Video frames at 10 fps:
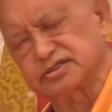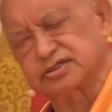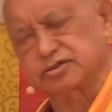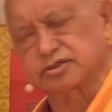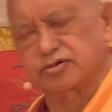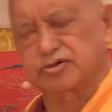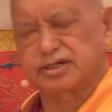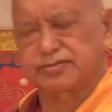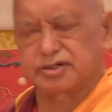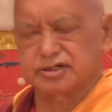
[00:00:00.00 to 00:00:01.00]
of the
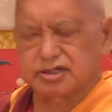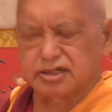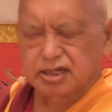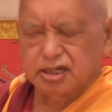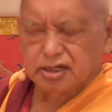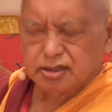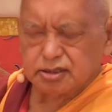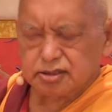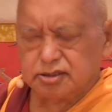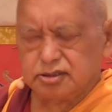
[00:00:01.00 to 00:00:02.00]
holy body,
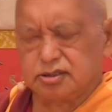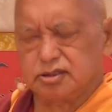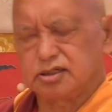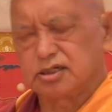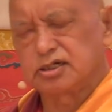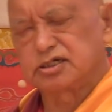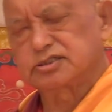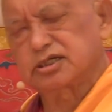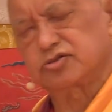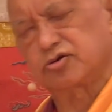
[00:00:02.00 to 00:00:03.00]
then the